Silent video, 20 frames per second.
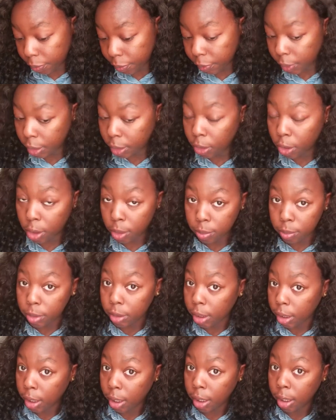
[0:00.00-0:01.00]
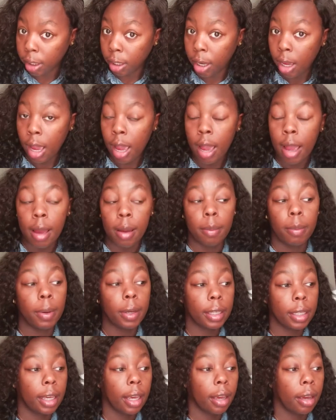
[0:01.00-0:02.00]
You know what I'm saying? But
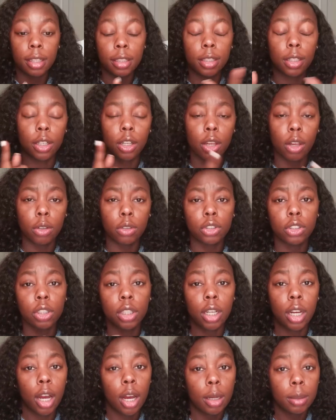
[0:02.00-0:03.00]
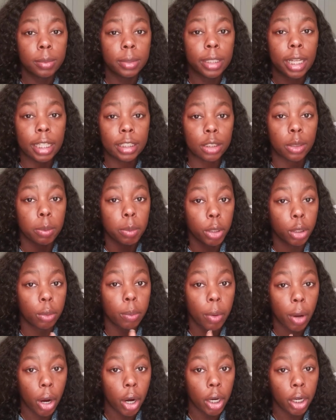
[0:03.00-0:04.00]
yeah, the closure comes as a middle
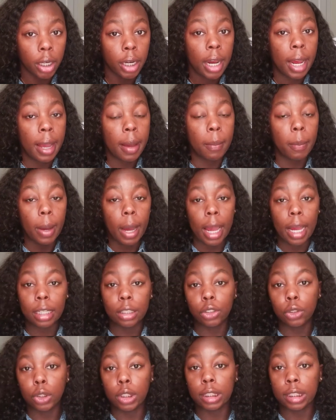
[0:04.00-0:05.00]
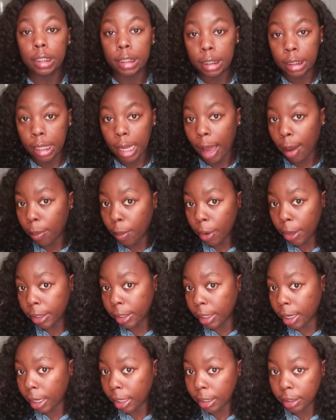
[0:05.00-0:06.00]
part, but as you can see, I parted
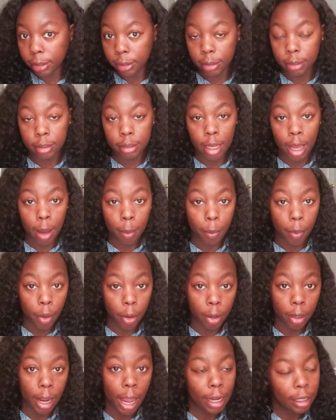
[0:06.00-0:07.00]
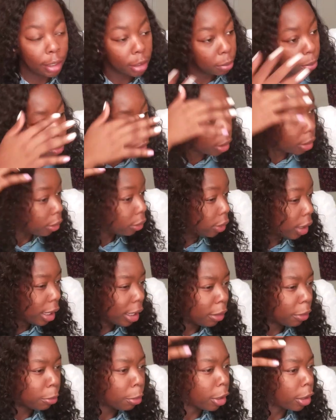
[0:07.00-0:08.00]
it as a side part. I never parted it
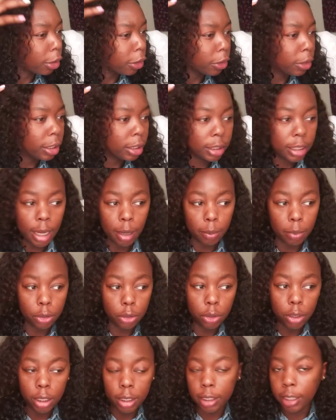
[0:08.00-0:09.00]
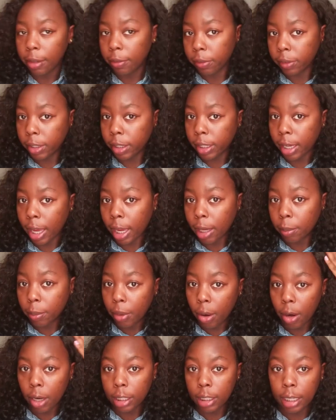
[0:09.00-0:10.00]
on this side, but you can definitely like
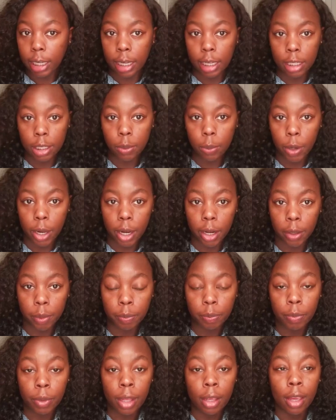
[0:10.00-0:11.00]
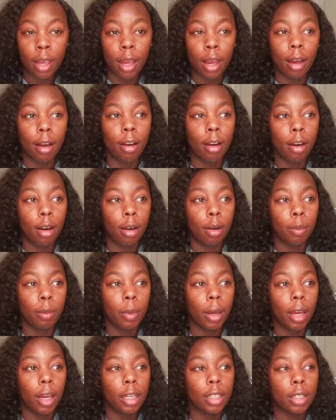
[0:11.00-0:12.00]
part it anywhere.
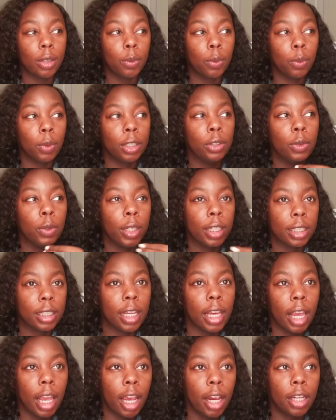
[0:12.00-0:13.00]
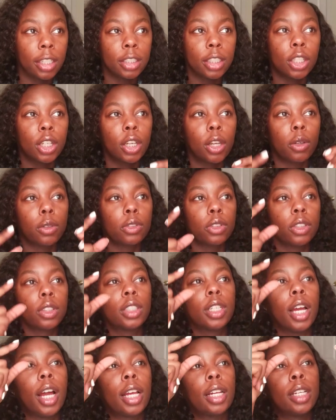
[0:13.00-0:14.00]
When you get the hair, the closure
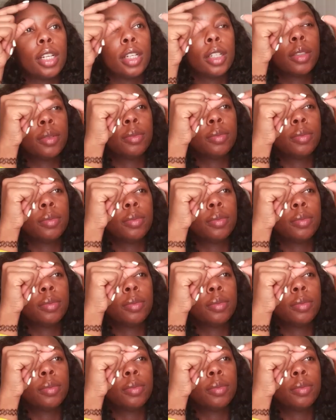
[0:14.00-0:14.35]
kind of